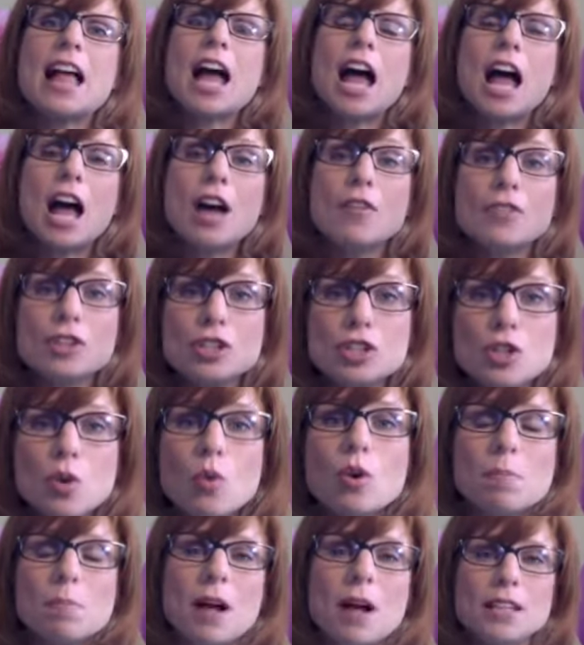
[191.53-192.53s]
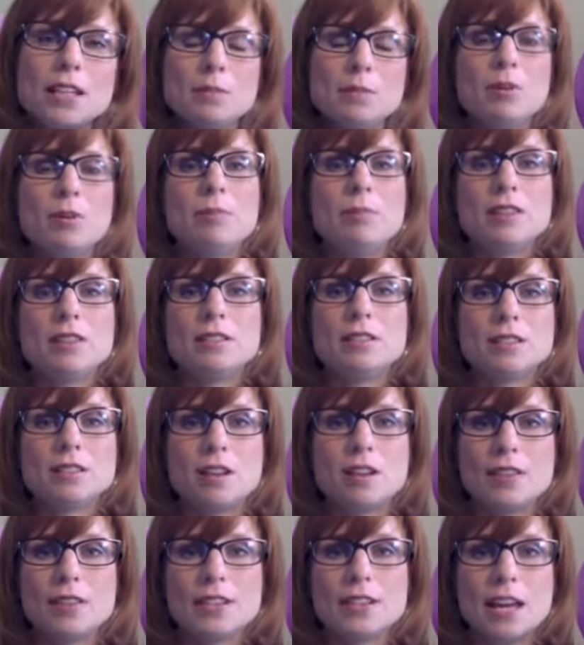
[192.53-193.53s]
of your possible business
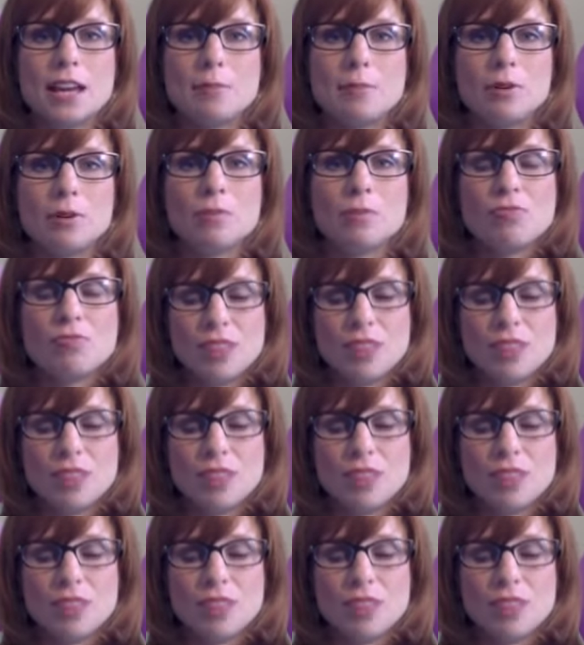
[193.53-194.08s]
on the table.